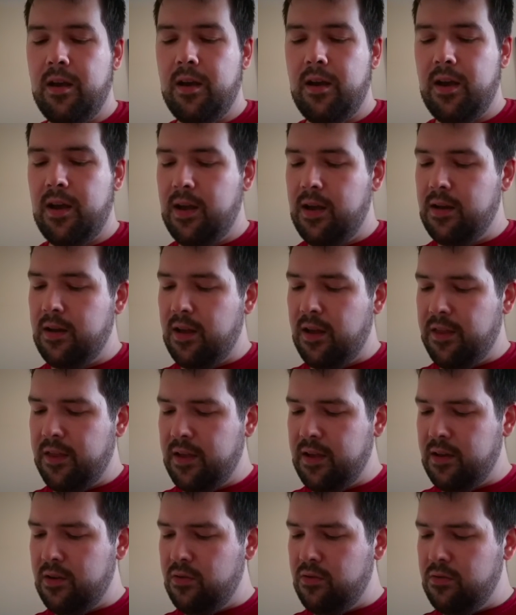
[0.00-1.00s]
And I
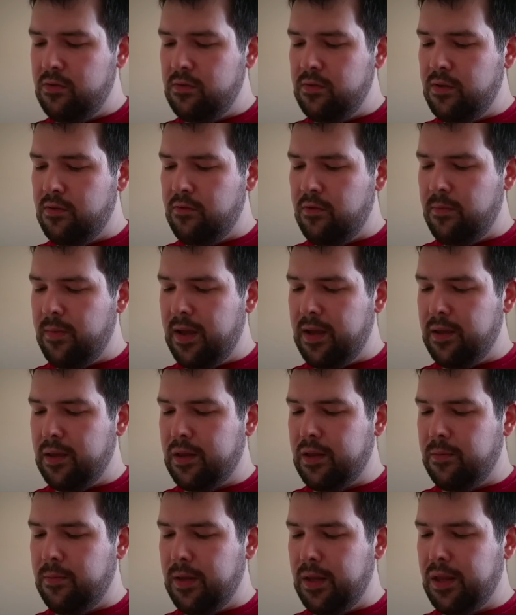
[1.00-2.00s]
think all that remains
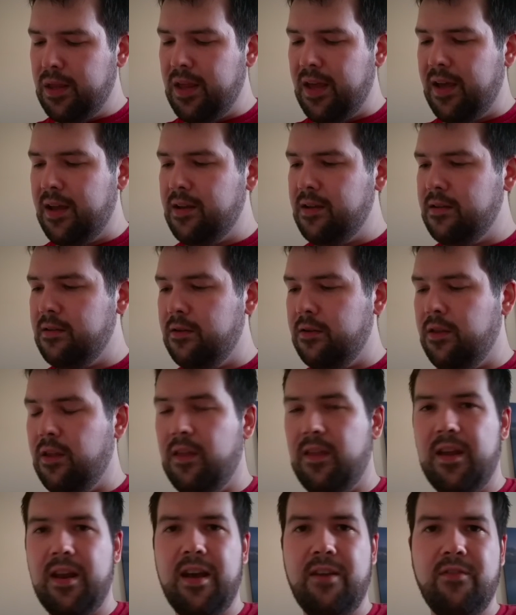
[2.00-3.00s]
to be said, other
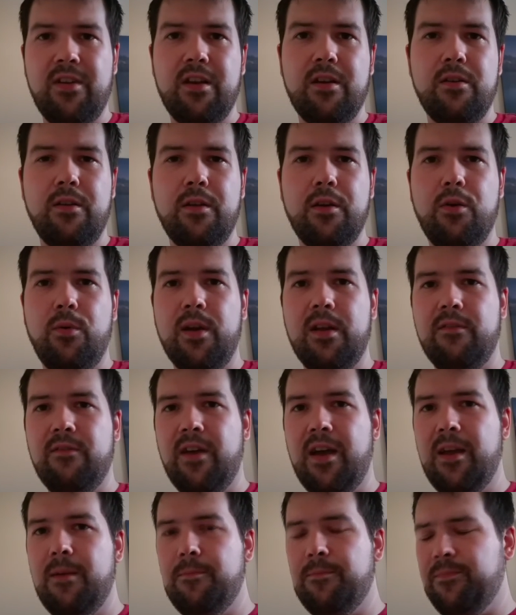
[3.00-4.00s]
than having another quick
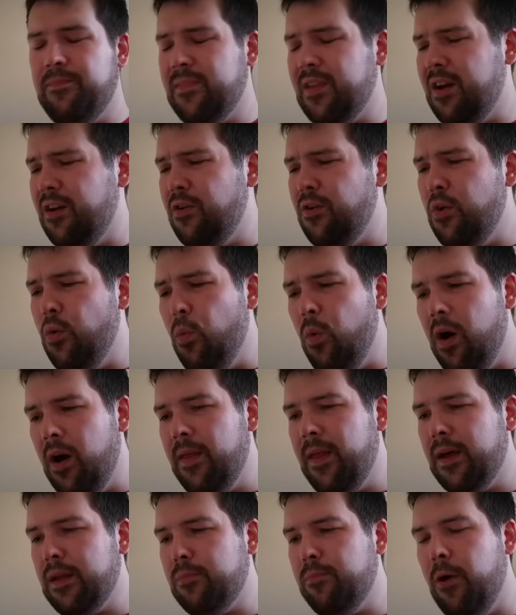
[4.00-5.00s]
vape, I don't know why
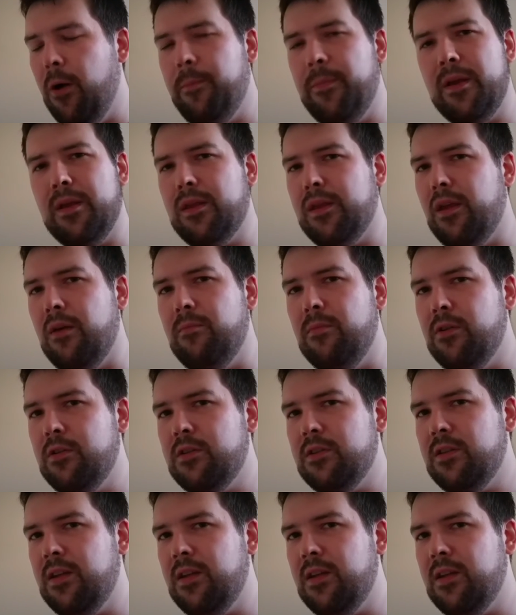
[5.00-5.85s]
that's popping so much.